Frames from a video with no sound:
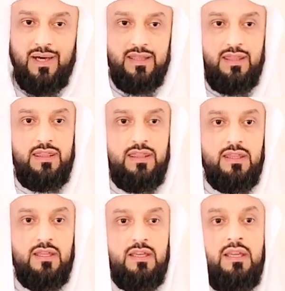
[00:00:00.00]
month
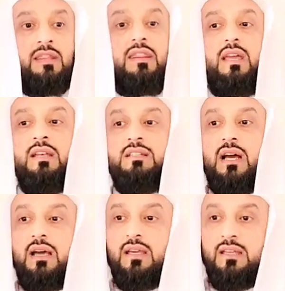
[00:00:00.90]
in the
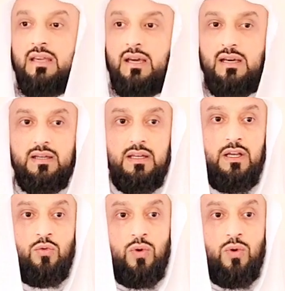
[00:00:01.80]
entire year.